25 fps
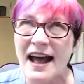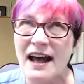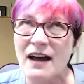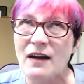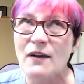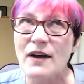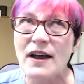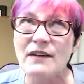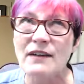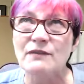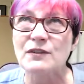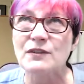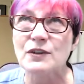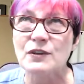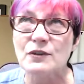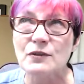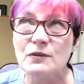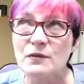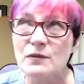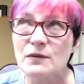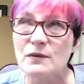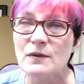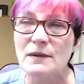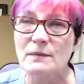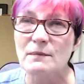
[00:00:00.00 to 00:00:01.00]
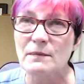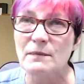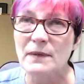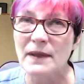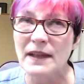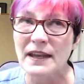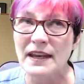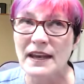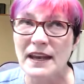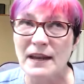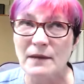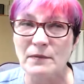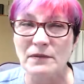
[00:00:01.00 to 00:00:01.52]
have you
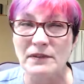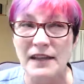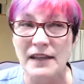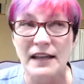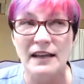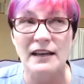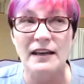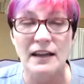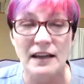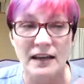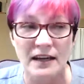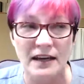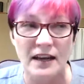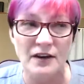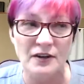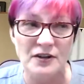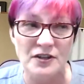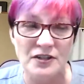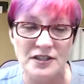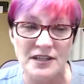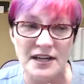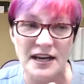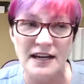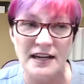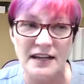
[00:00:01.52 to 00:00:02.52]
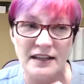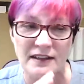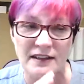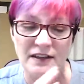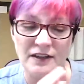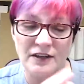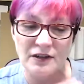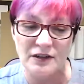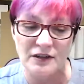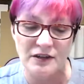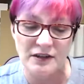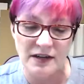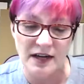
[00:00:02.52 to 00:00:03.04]
been able, and understanding that
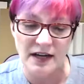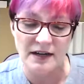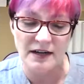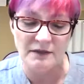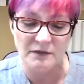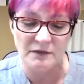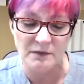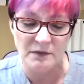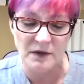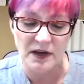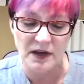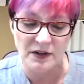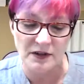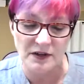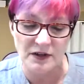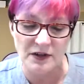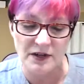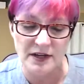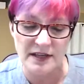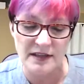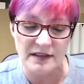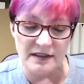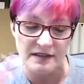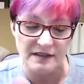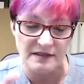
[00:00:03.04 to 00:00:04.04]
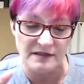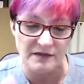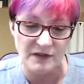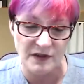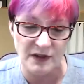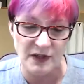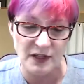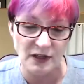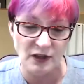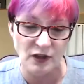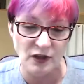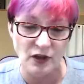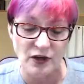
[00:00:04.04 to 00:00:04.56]
you're kind of underneath this
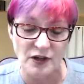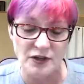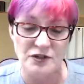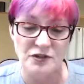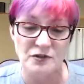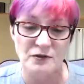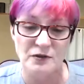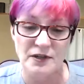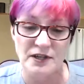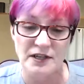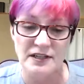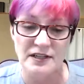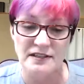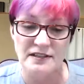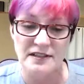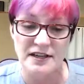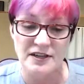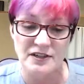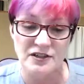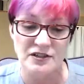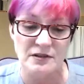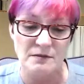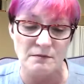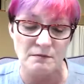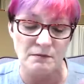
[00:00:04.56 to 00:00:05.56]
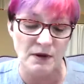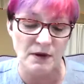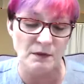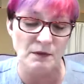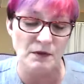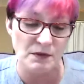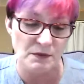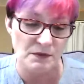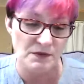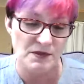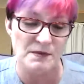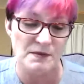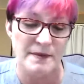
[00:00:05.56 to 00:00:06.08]
very large organization, but
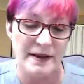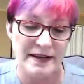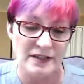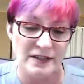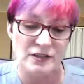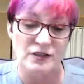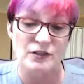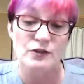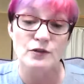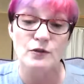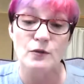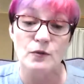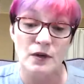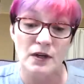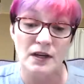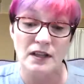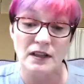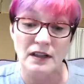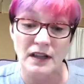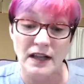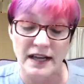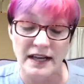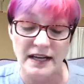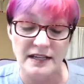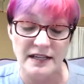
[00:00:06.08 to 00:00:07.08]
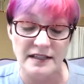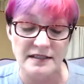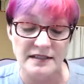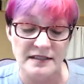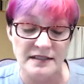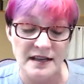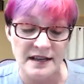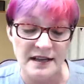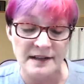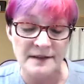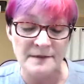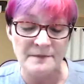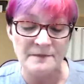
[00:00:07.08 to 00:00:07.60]
with respect to your clients,
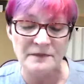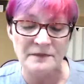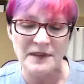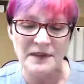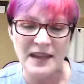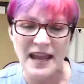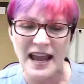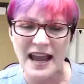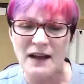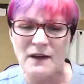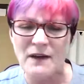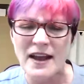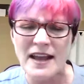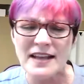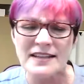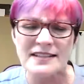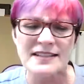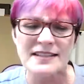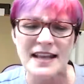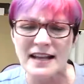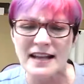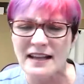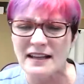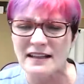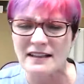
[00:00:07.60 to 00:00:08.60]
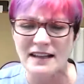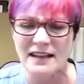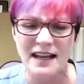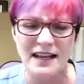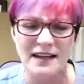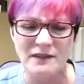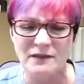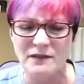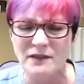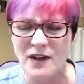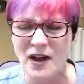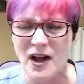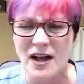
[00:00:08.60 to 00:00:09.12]
how has that kind
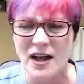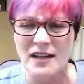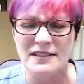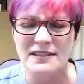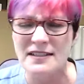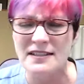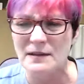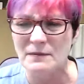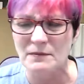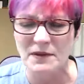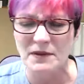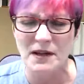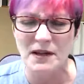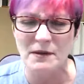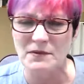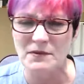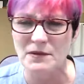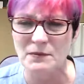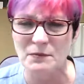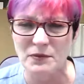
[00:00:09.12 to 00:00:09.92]
of concept come to